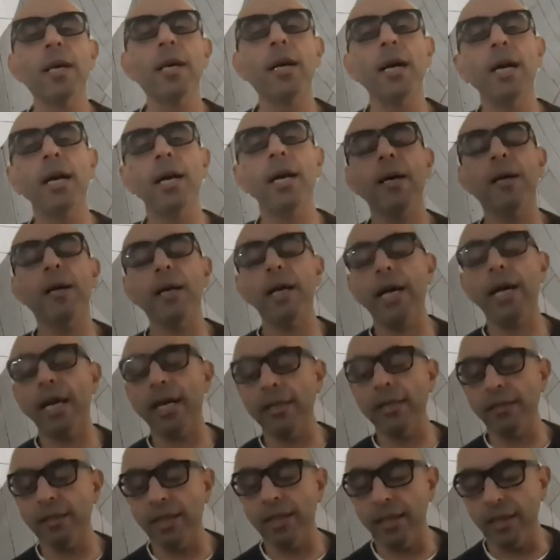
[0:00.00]
uh,
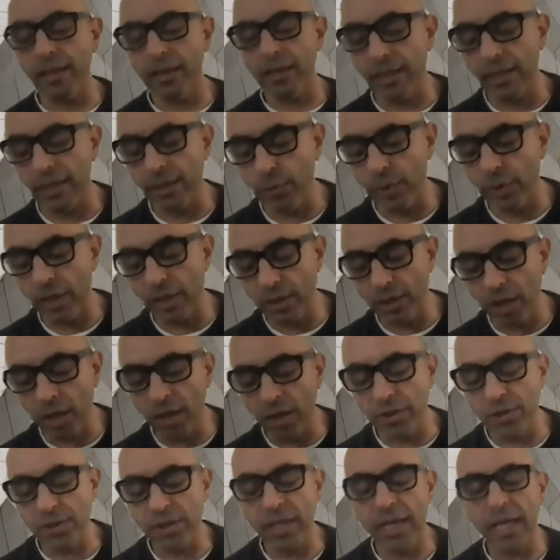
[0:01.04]
and uh, and we
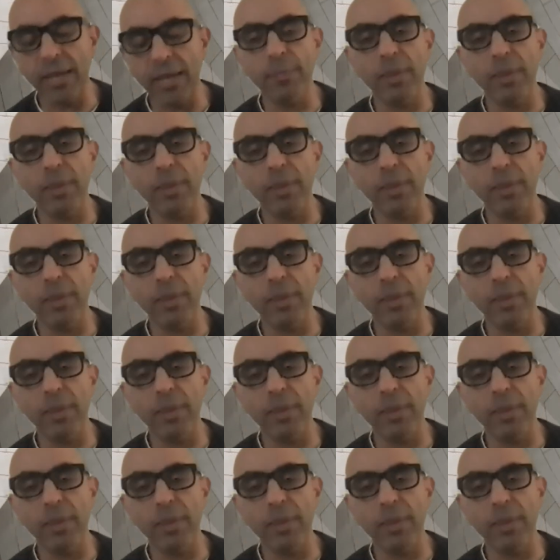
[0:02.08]
acknowledge that.